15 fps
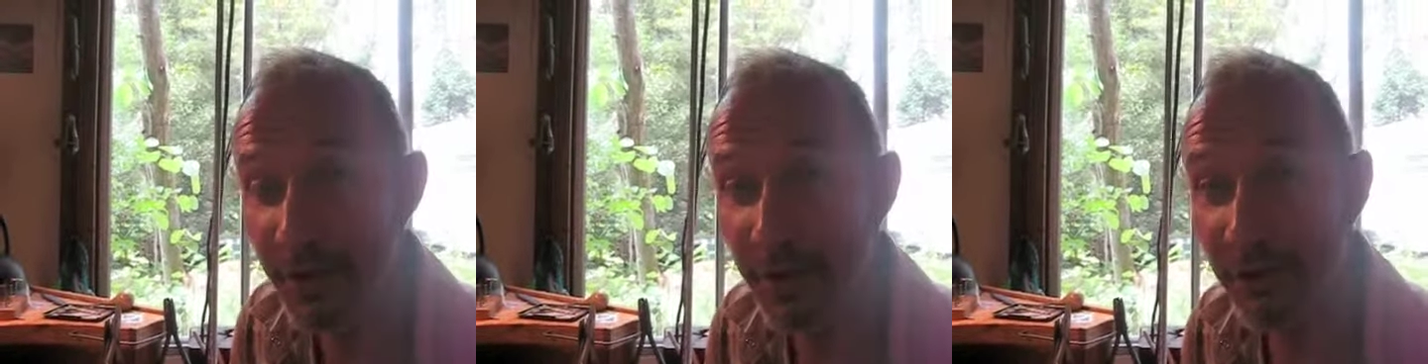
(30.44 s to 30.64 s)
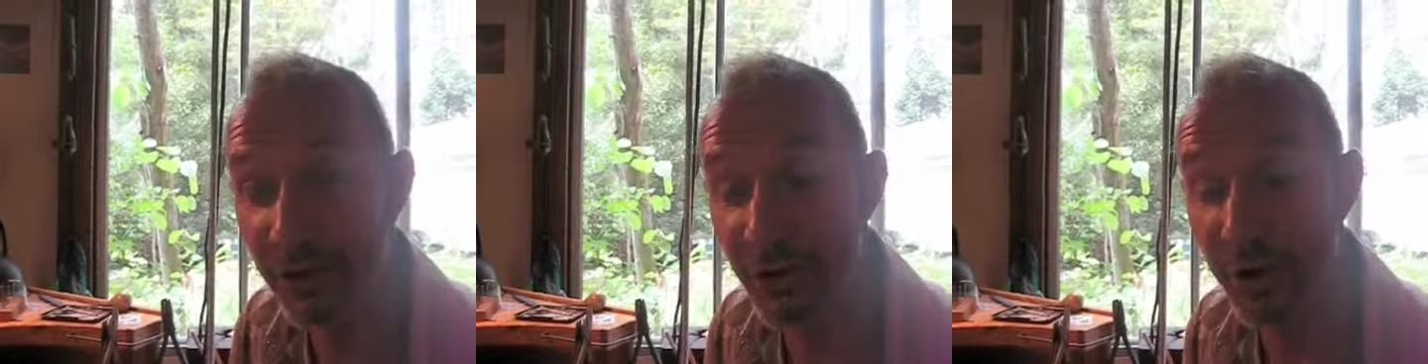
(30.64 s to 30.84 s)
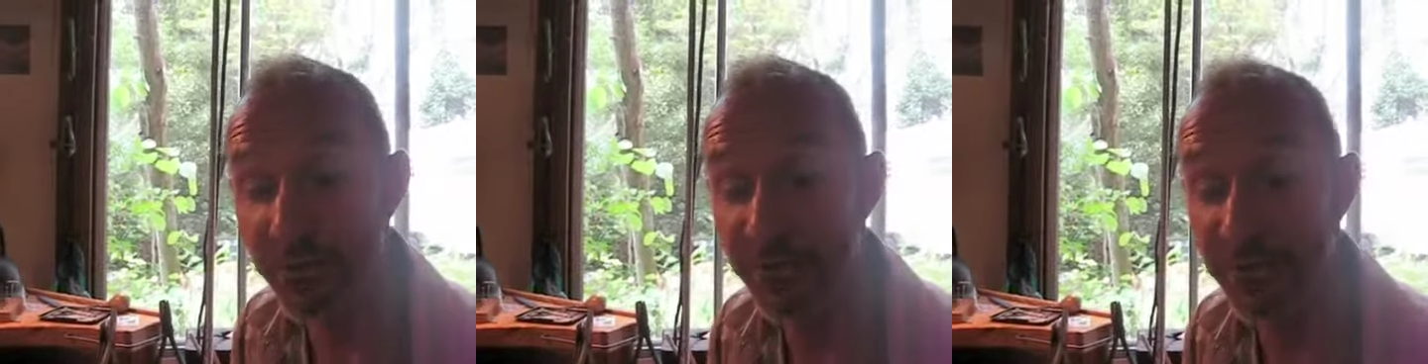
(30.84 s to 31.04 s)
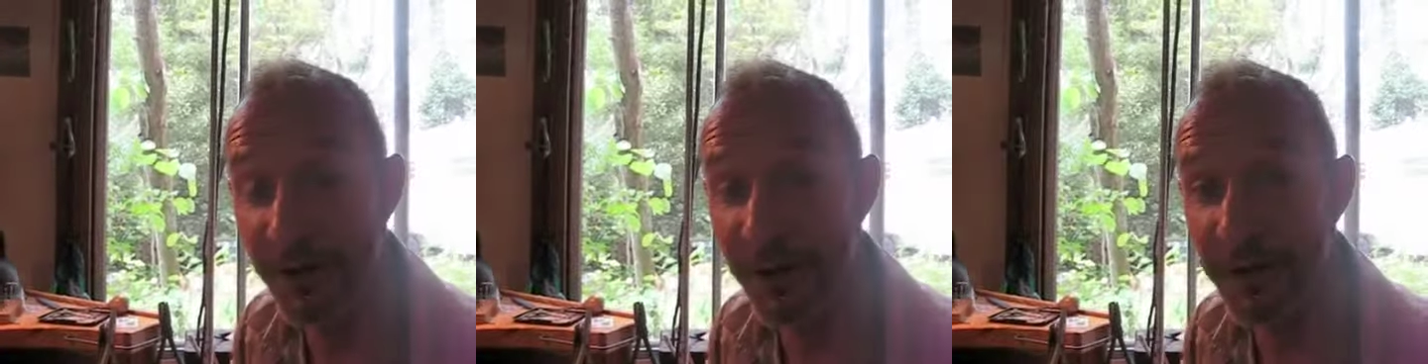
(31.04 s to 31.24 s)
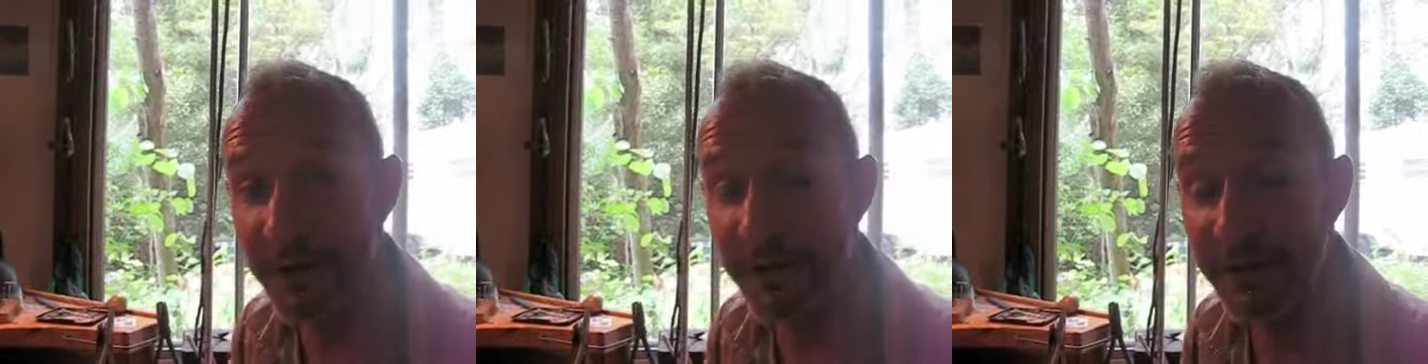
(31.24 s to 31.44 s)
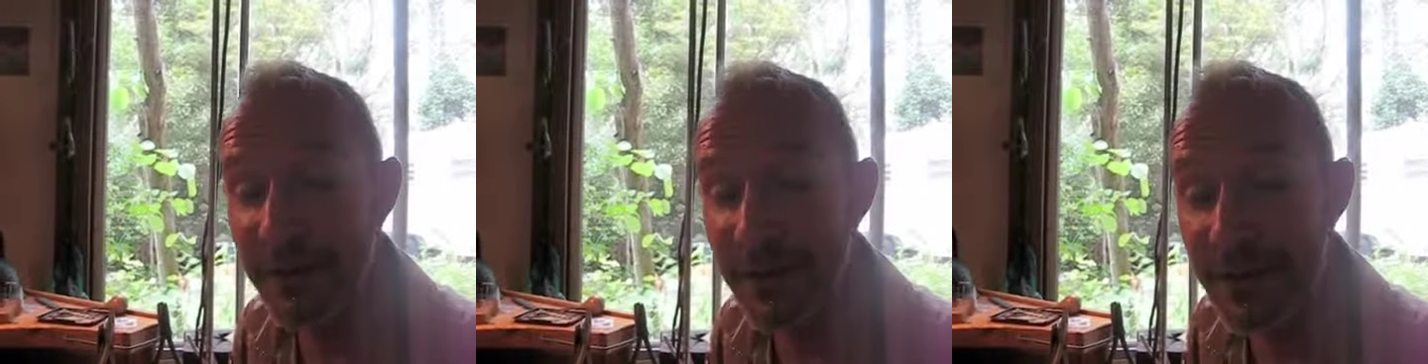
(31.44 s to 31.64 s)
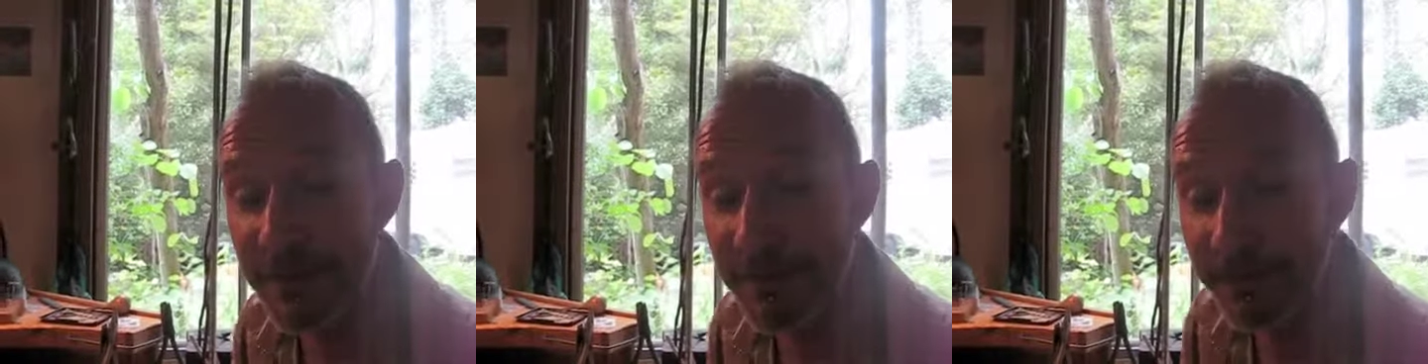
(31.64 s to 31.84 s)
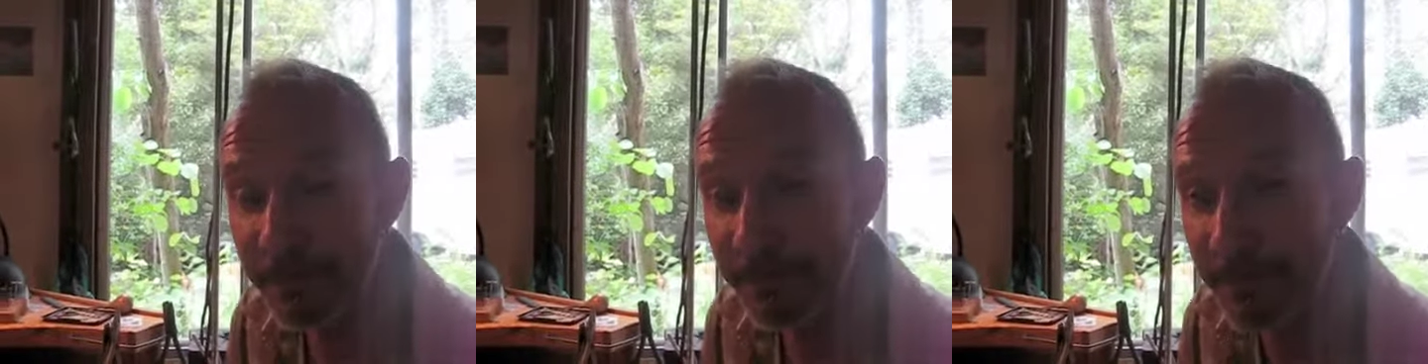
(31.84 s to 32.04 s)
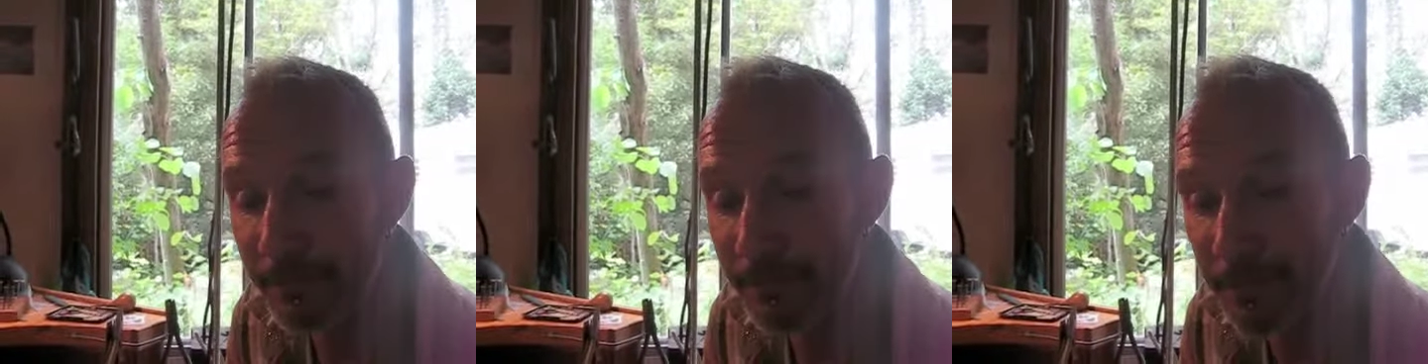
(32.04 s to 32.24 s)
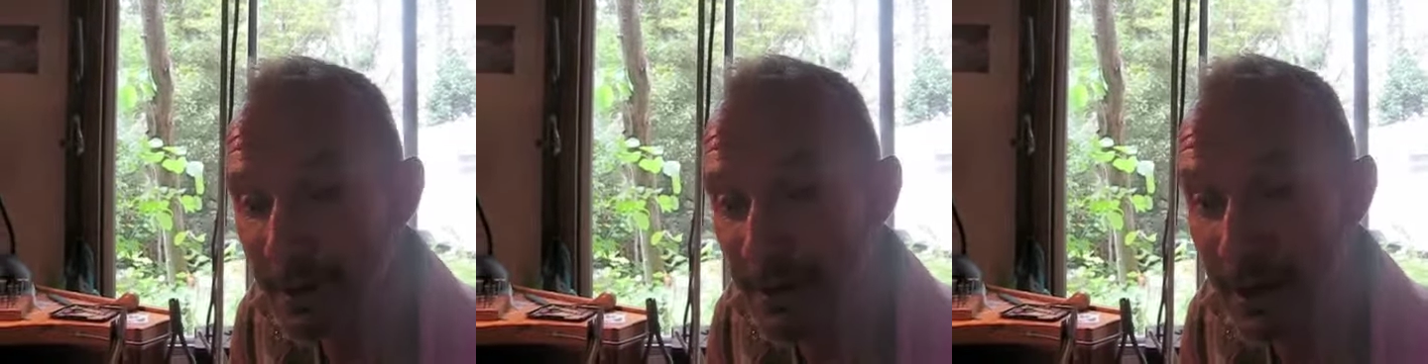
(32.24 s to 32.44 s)
Sculptor by the Sea
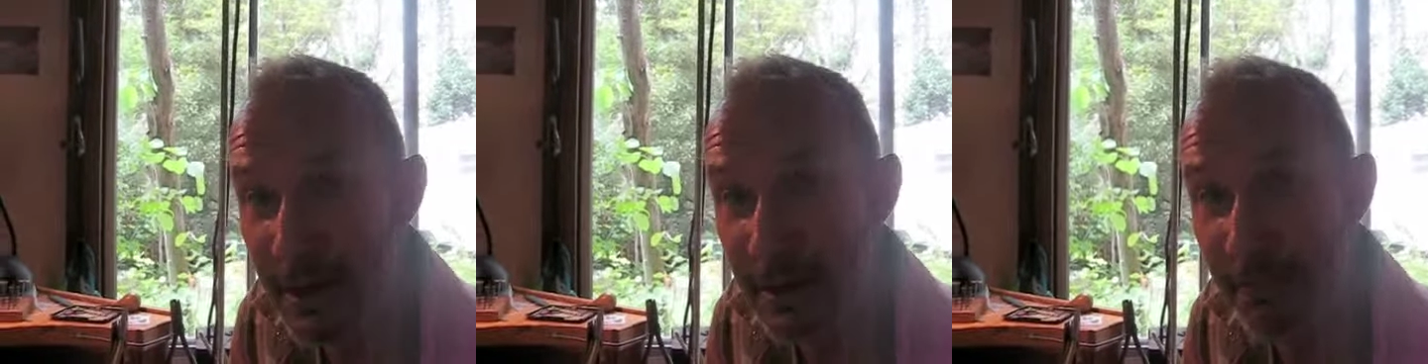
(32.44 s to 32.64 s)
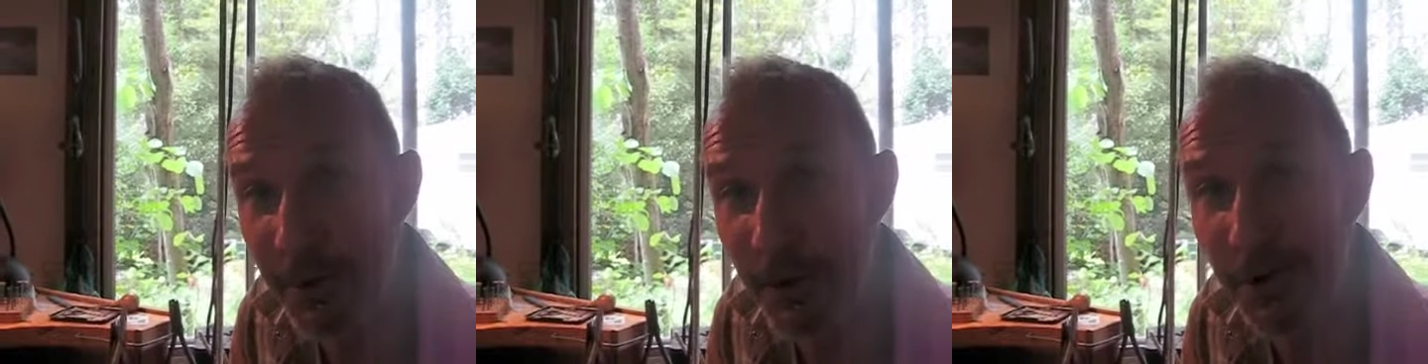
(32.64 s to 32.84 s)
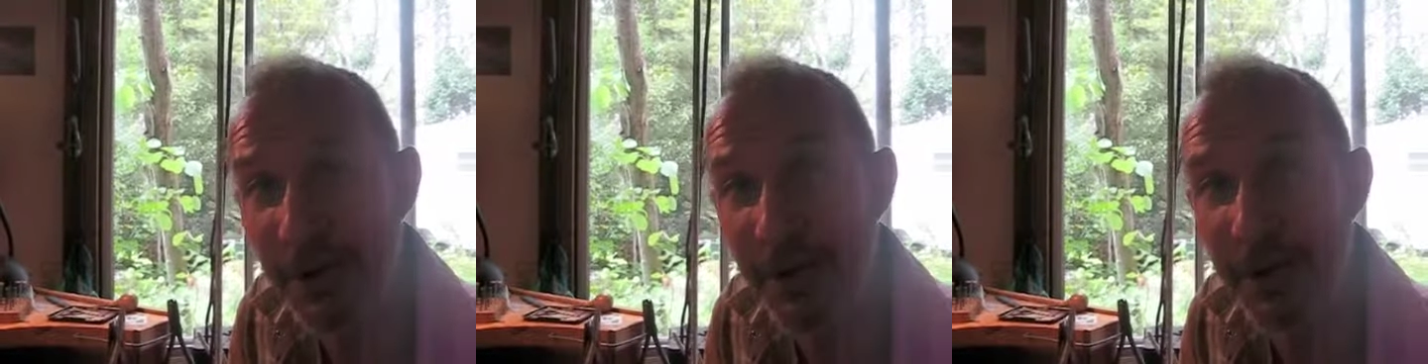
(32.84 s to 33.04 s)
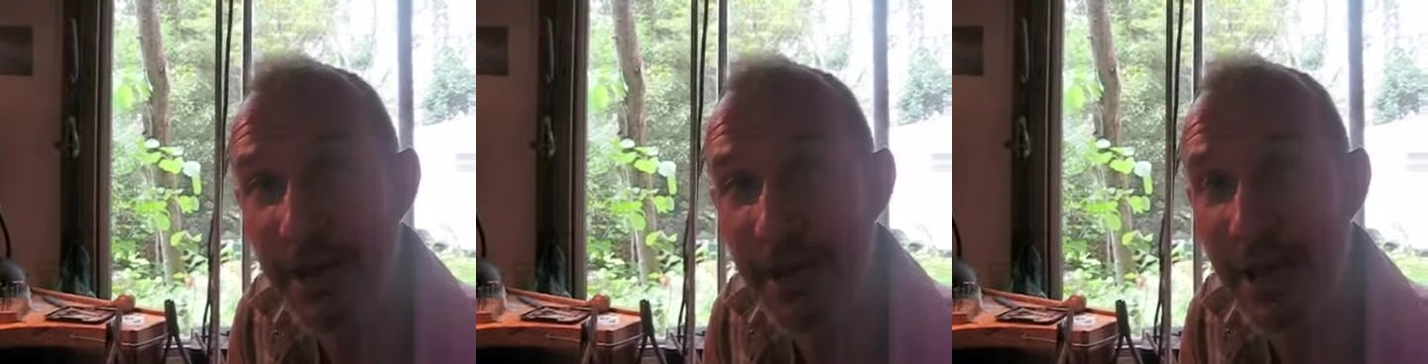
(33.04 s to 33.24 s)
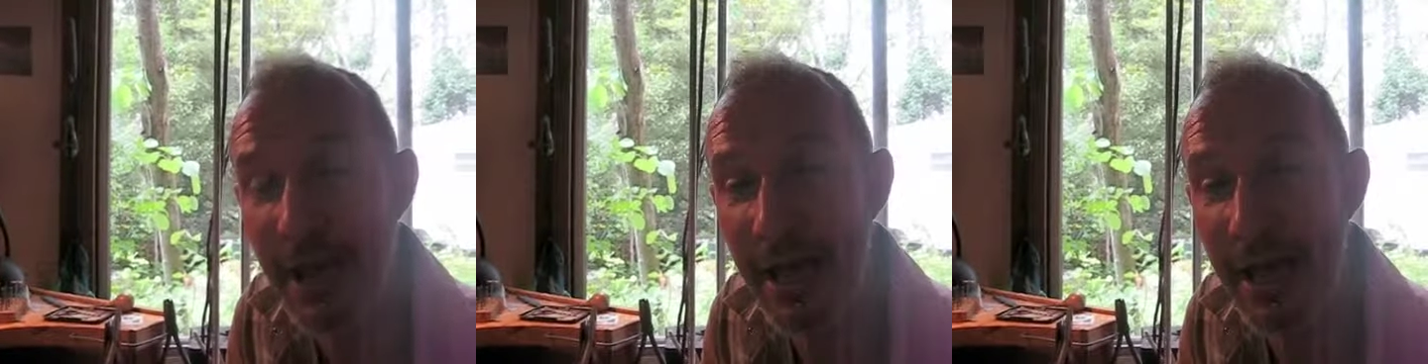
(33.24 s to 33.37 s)
in Bondi,